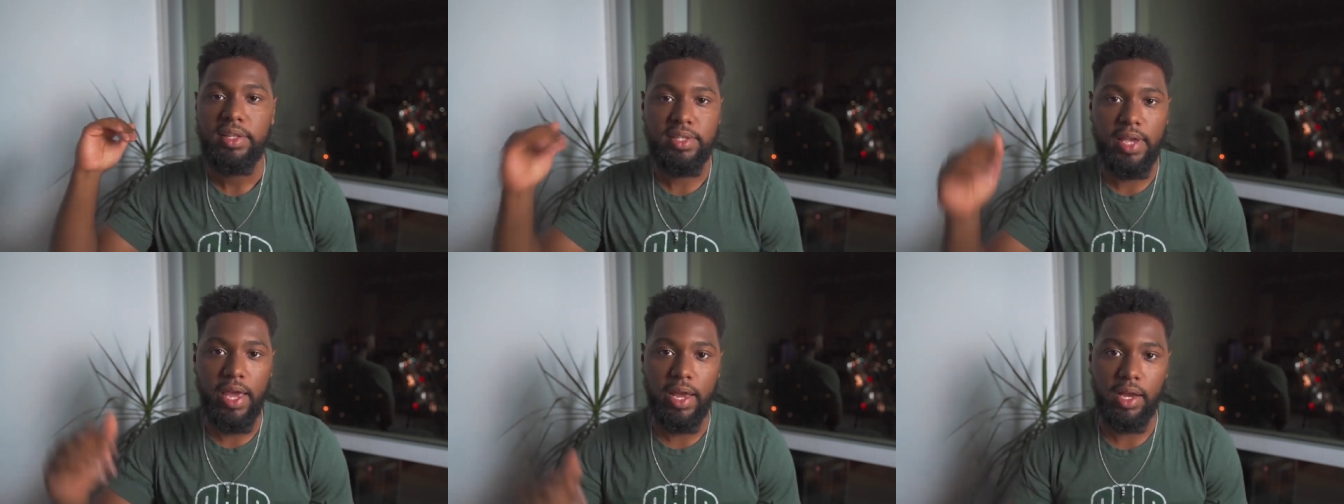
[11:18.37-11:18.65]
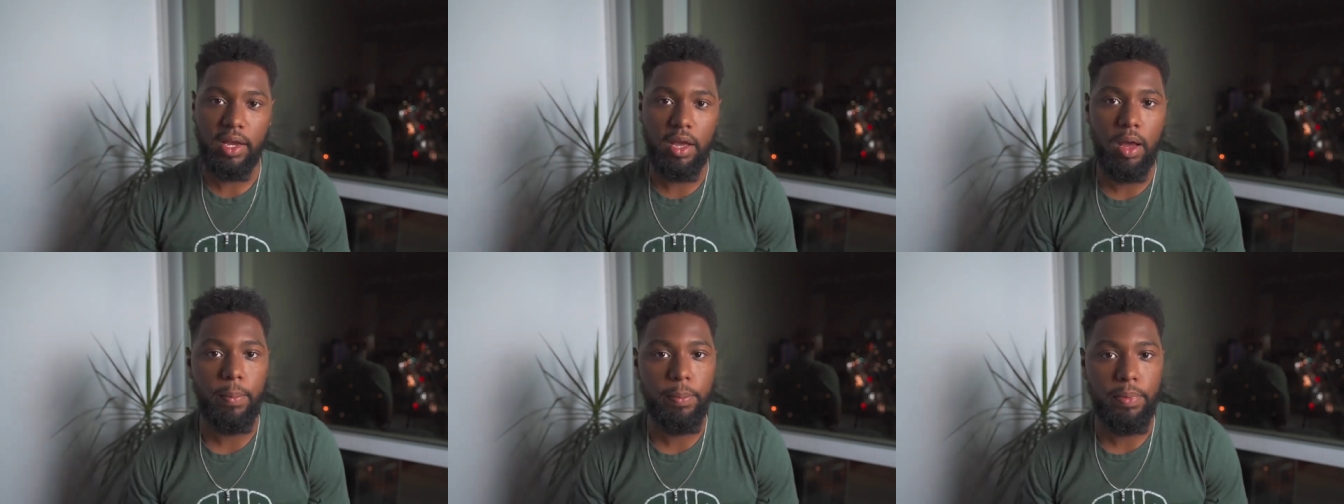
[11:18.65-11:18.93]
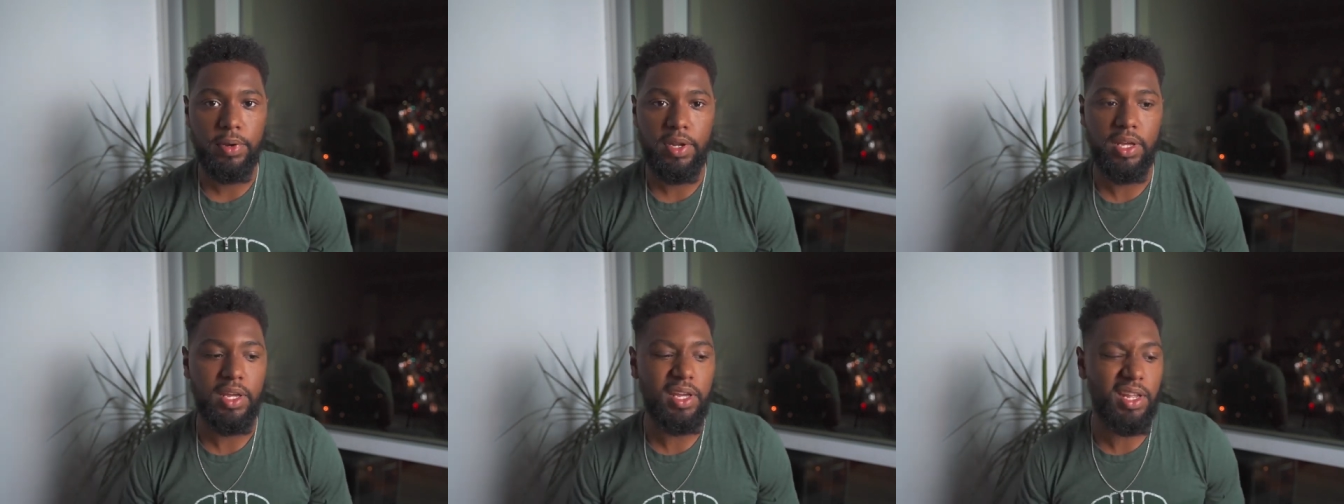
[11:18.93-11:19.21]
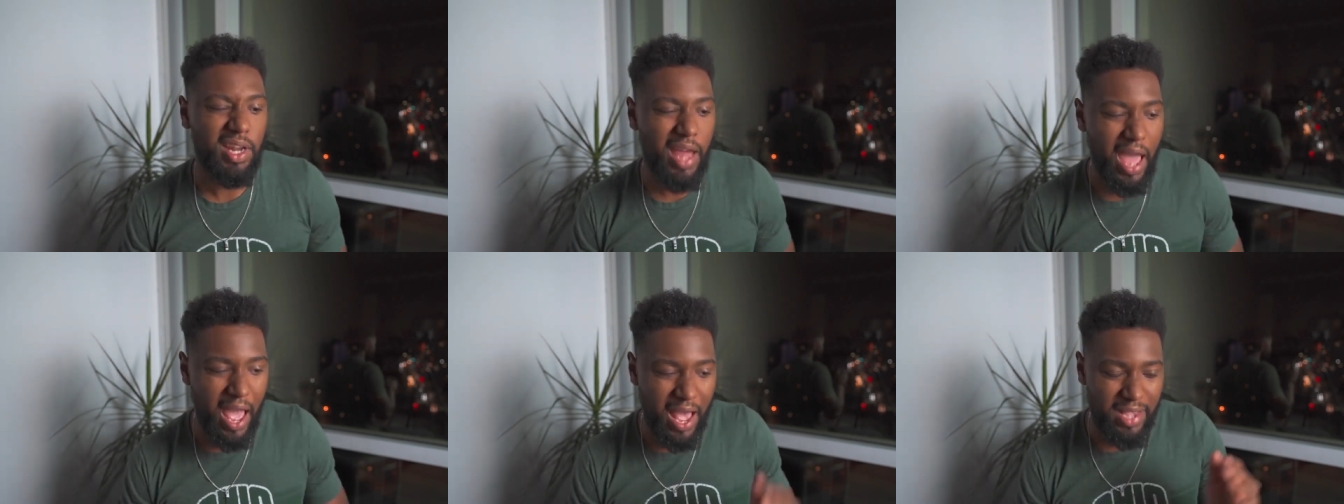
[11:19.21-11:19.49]
tech
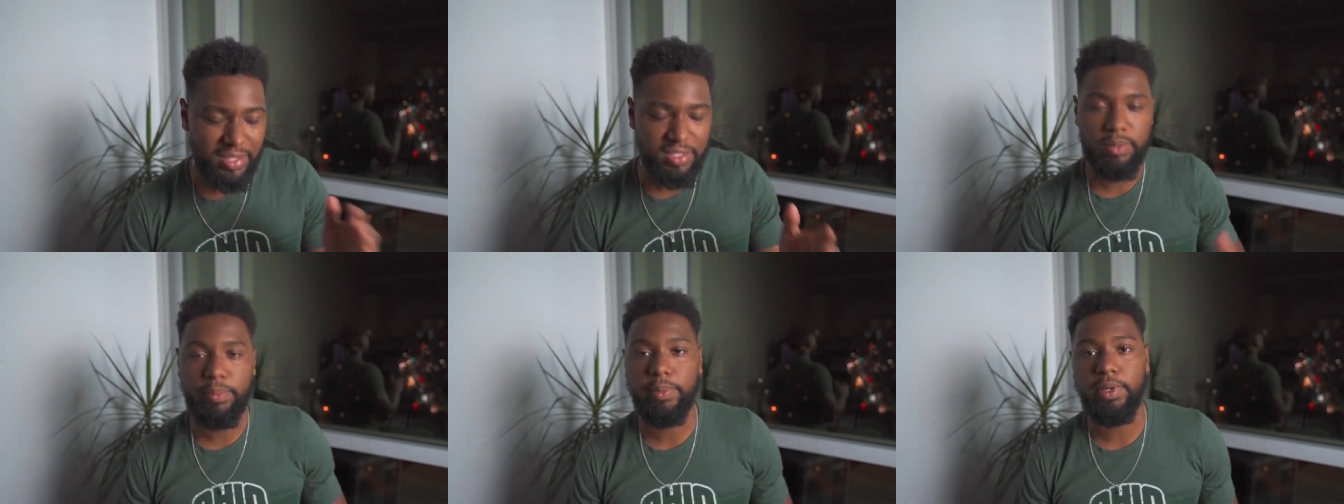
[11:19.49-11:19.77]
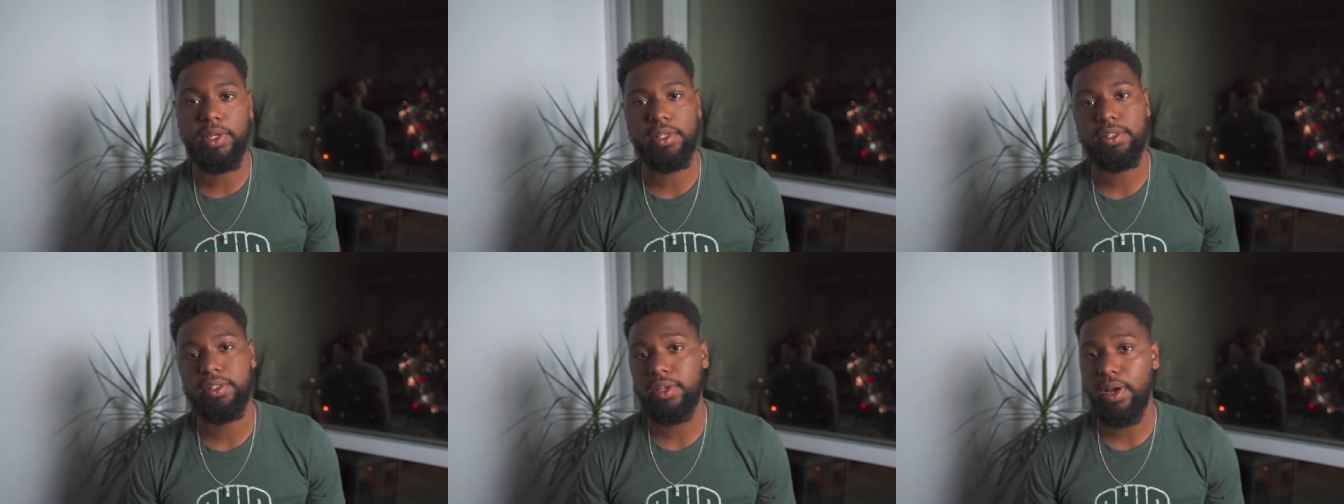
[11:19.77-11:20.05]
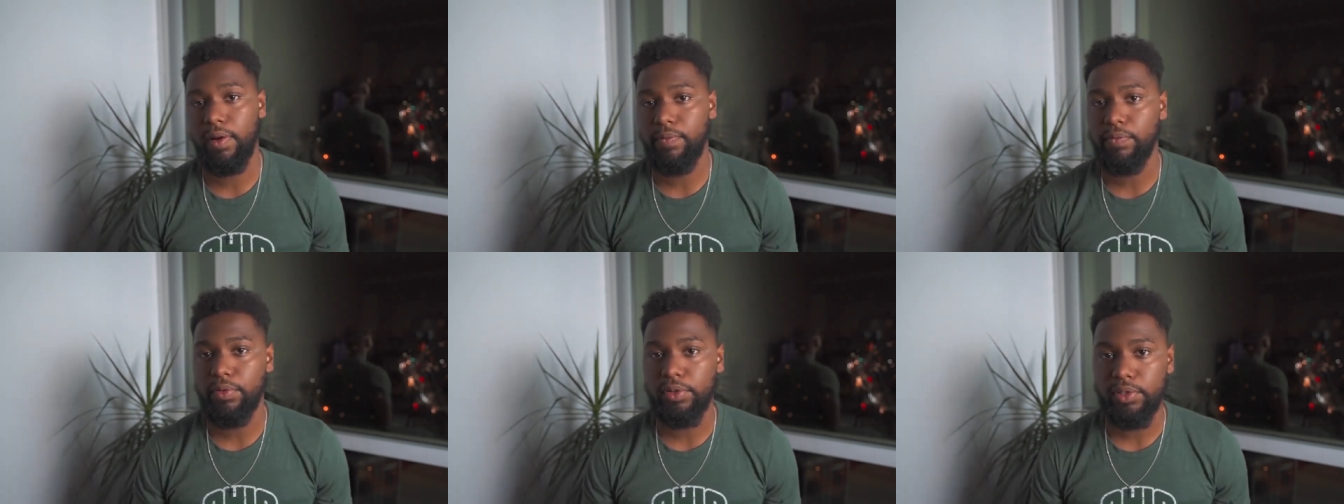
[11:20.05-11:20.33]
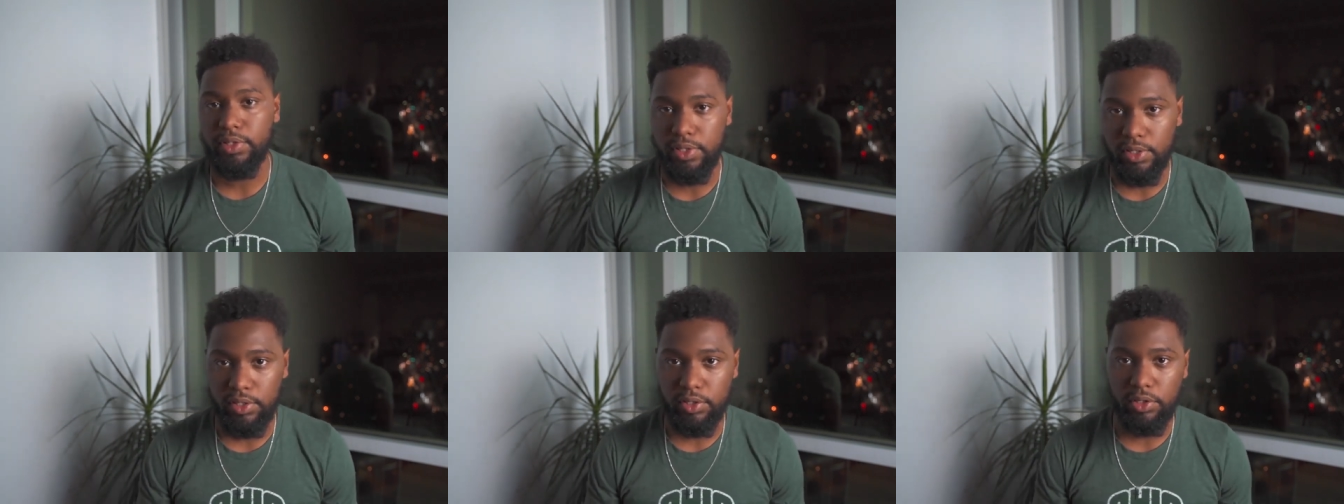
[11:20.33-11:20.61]
company and it has to be in San
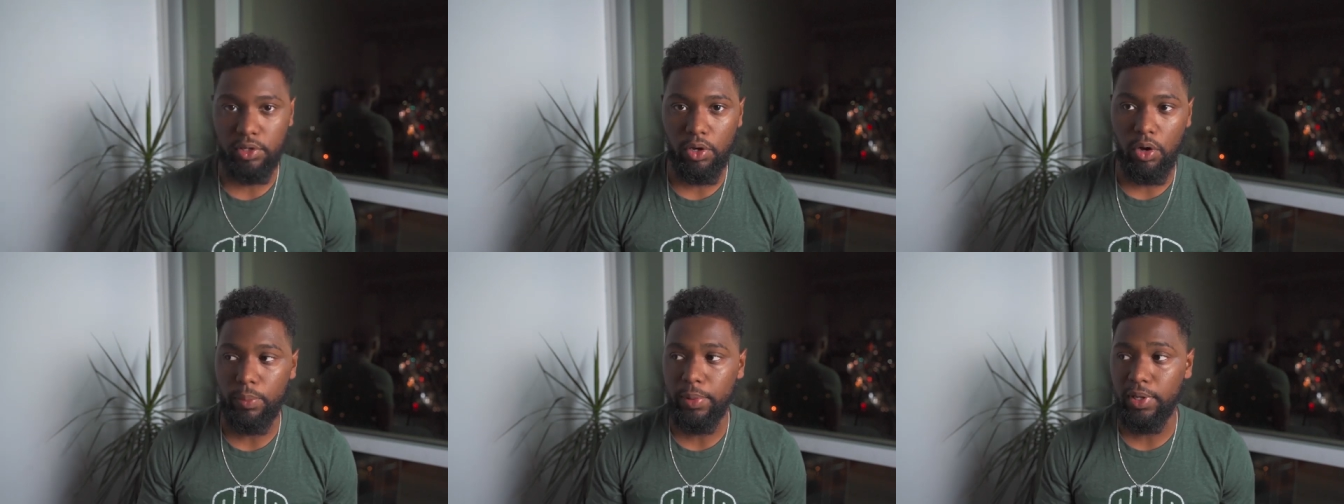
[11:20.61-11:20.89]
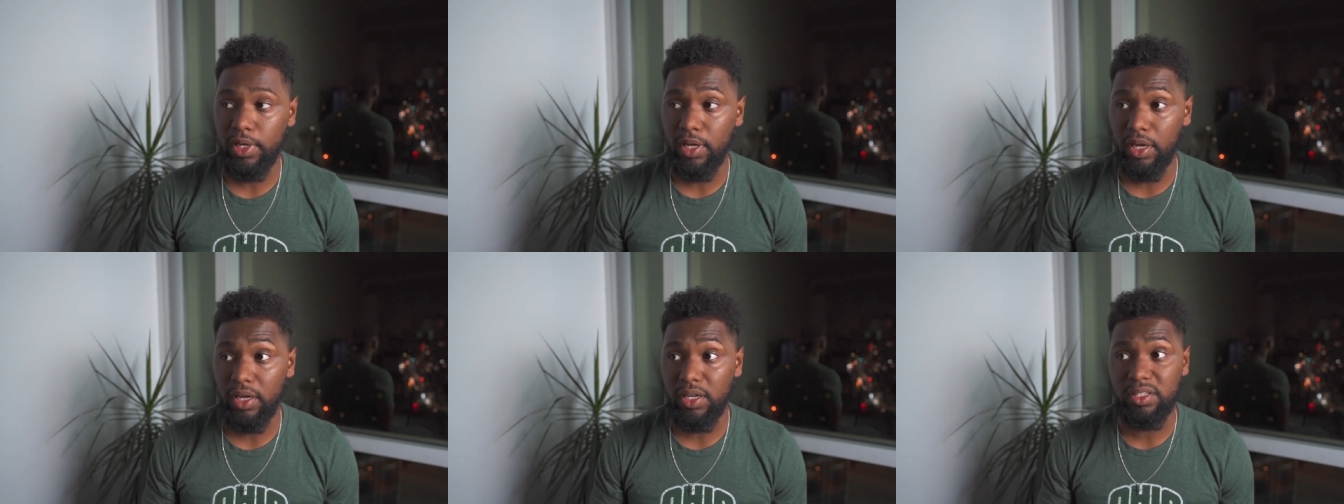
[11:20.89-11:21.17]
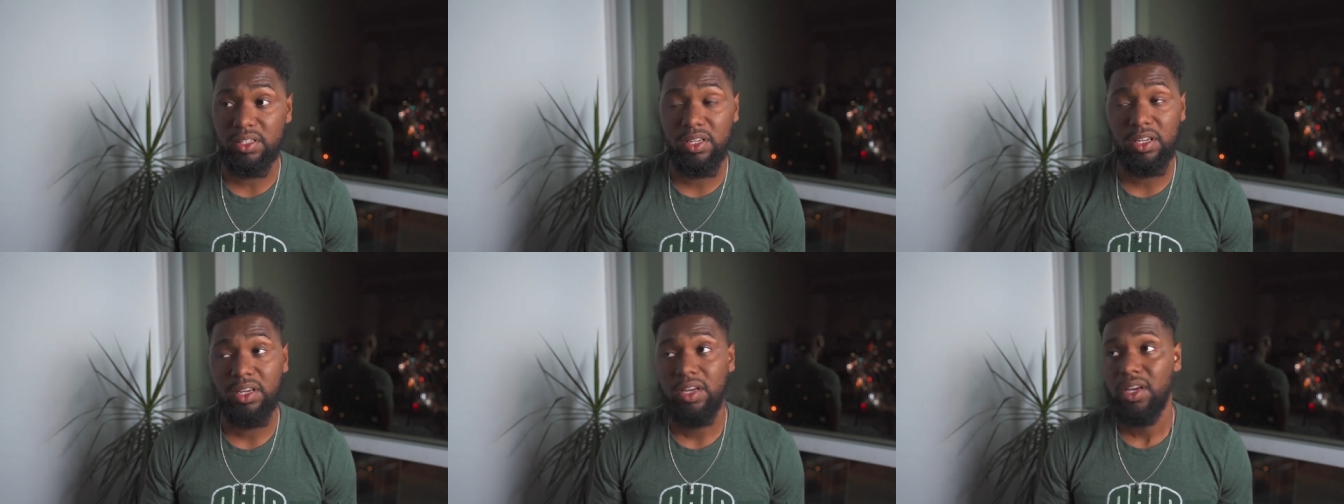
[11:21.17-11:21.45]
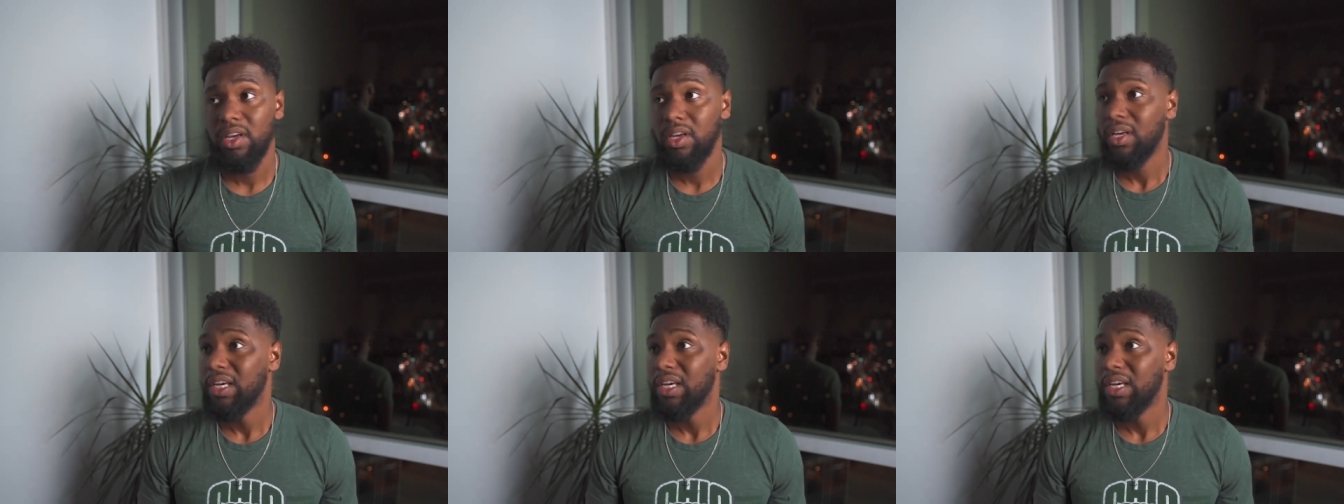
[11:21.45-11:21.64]
Francisco, because